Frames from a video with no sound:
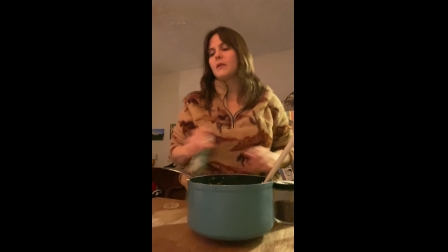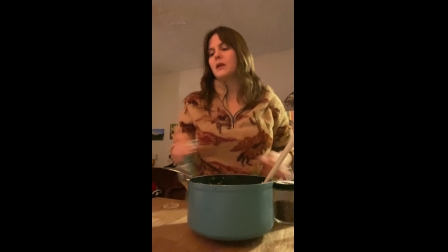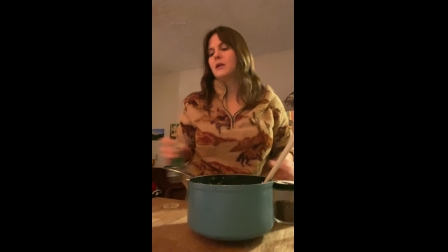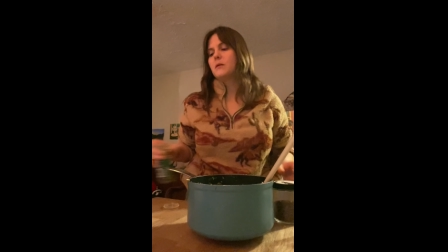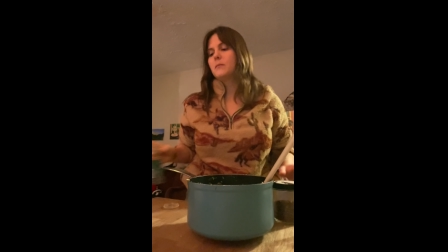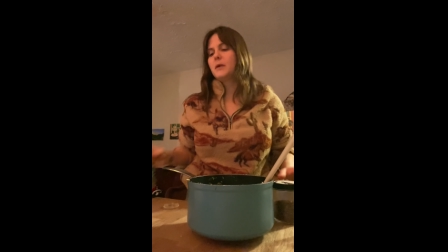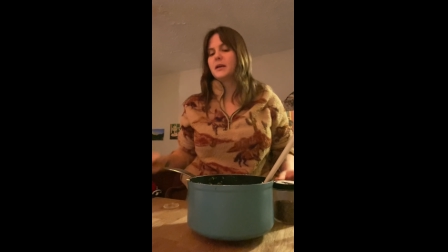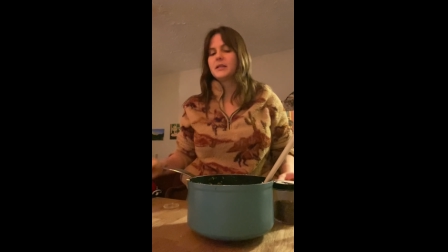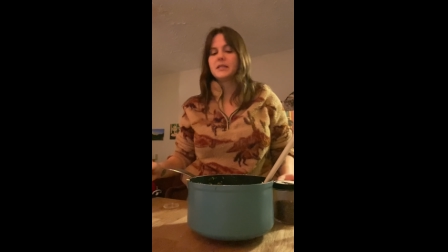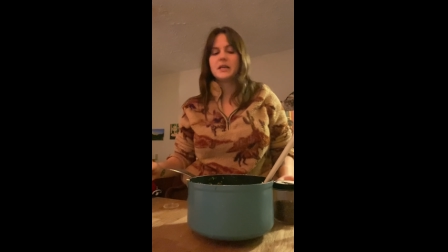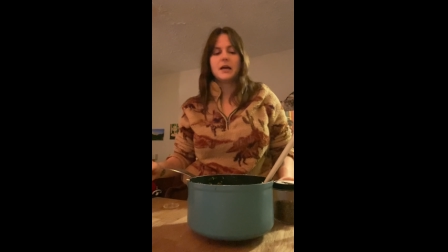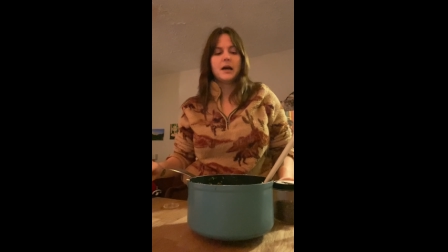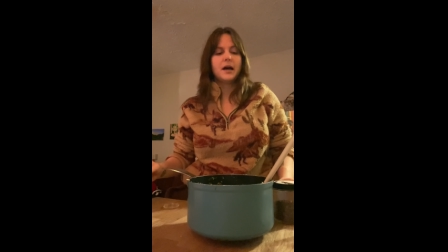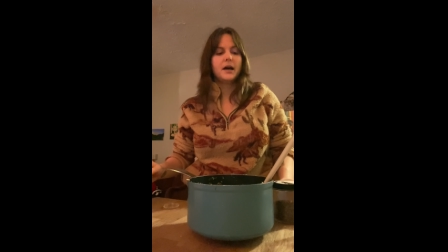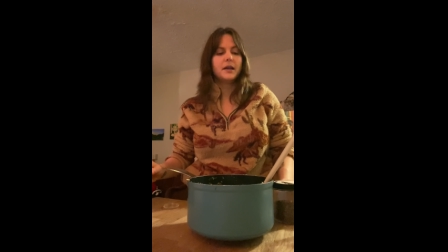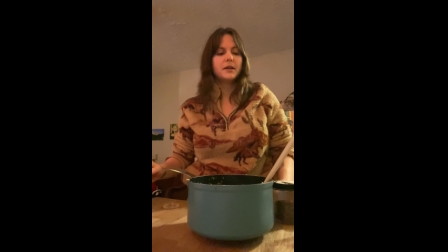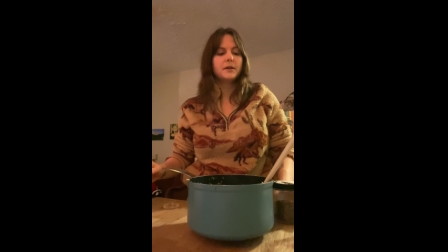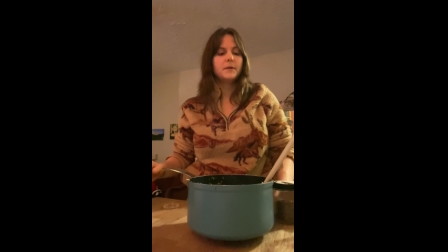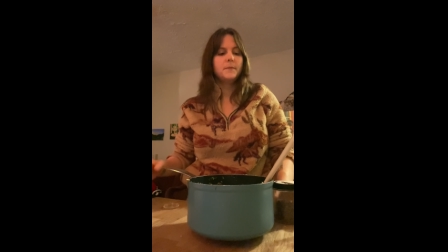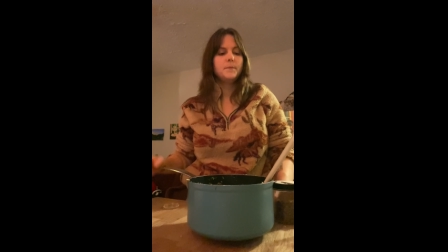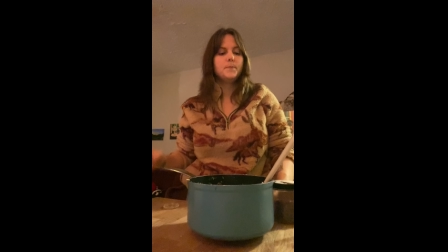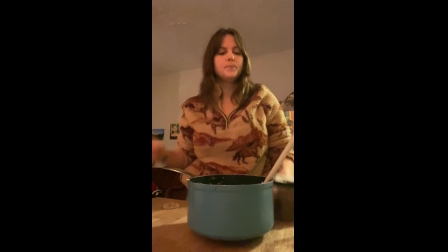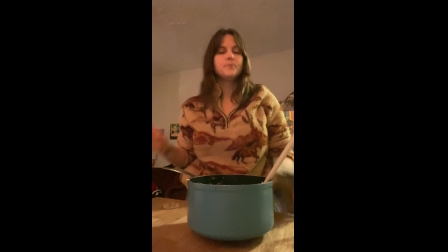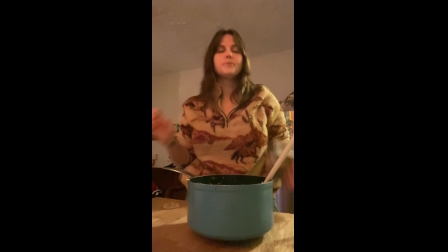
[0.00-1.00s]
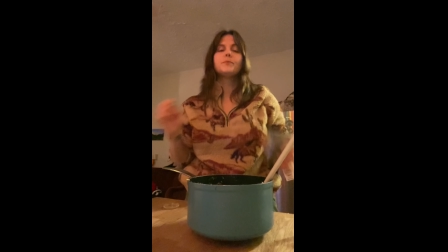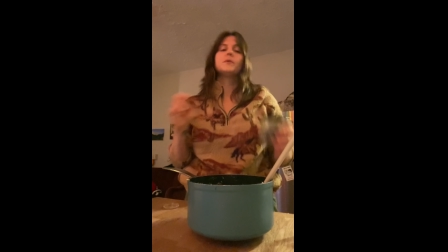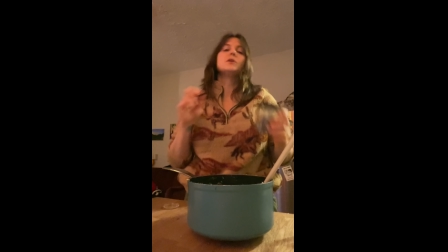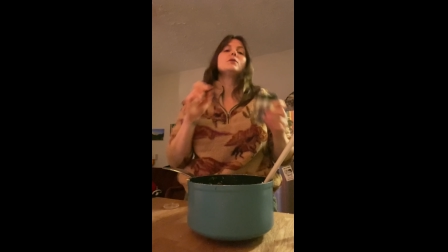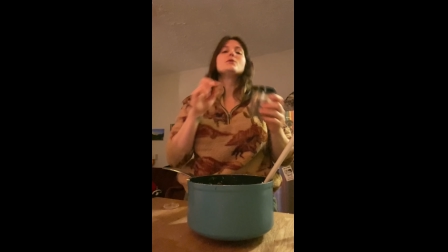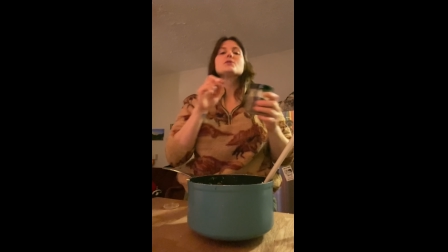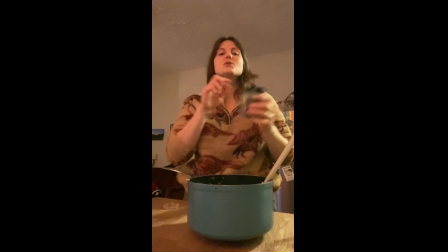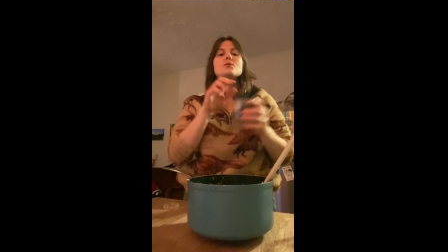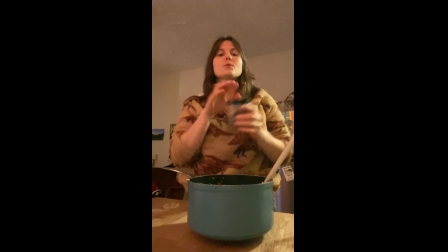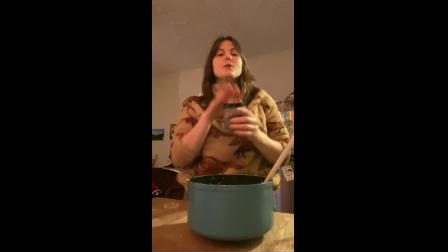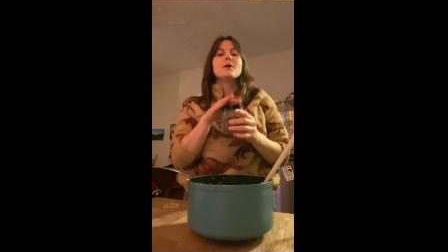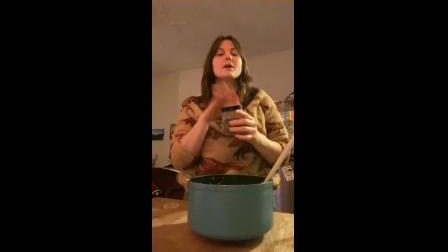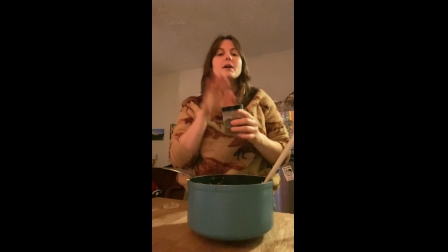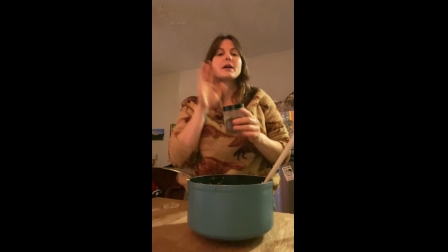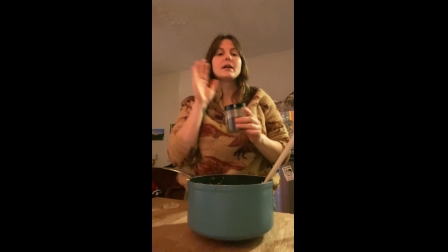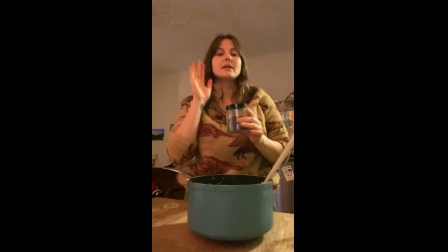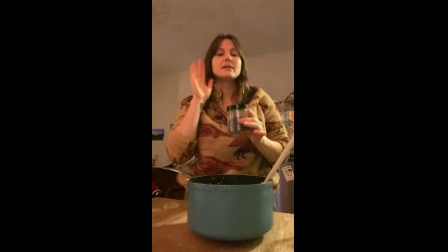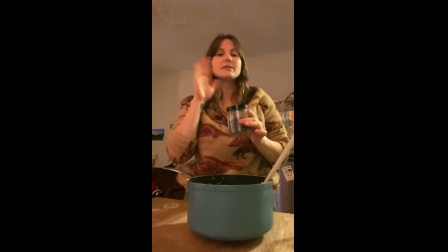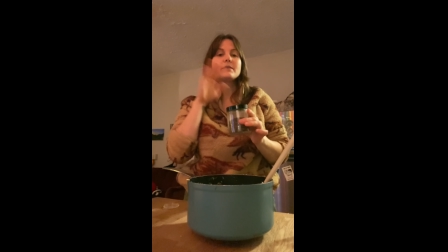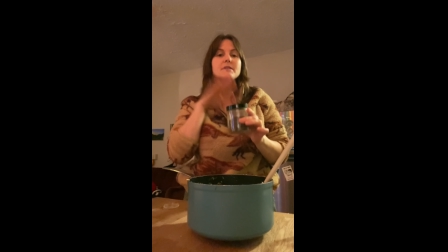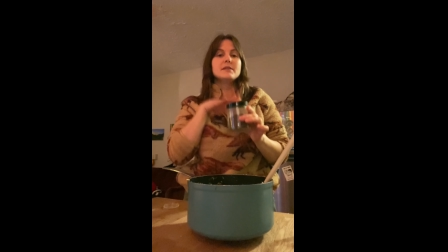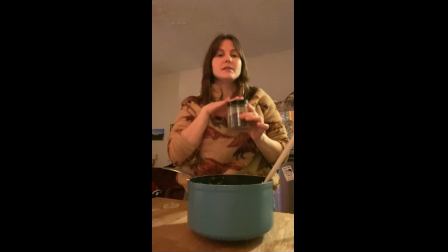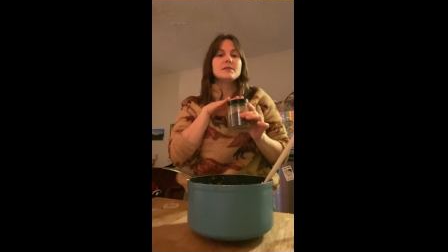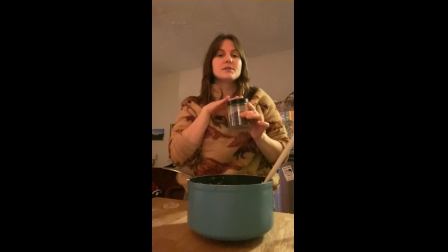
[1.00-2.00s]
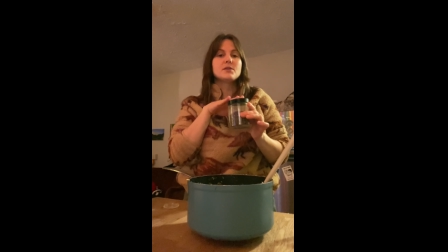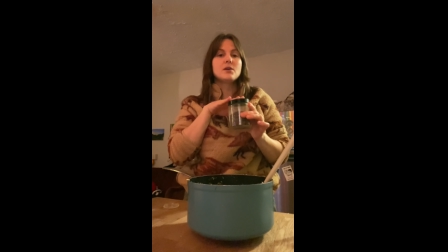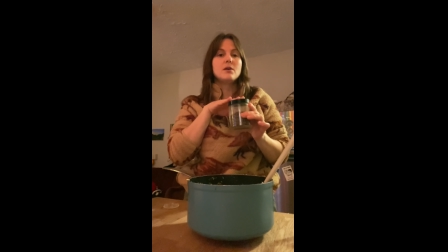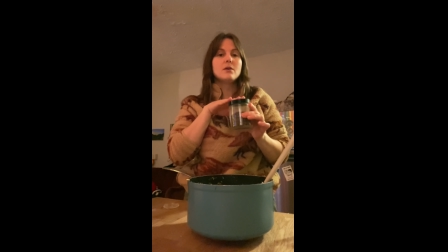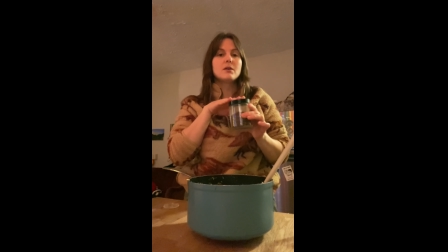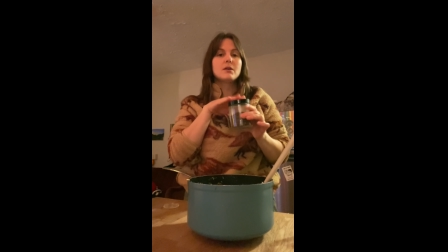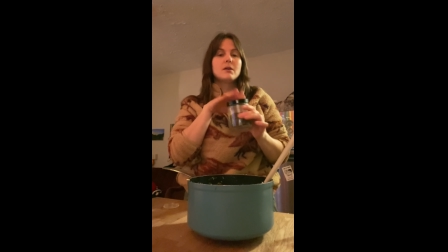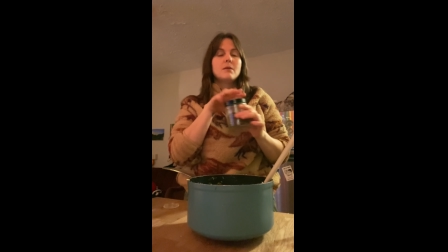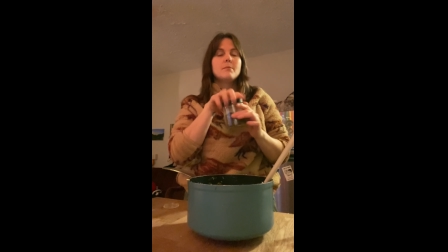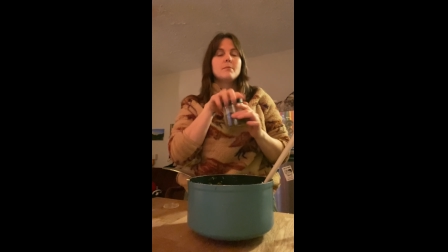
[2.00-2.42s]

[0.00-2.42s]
And my dad used to work at a sea salt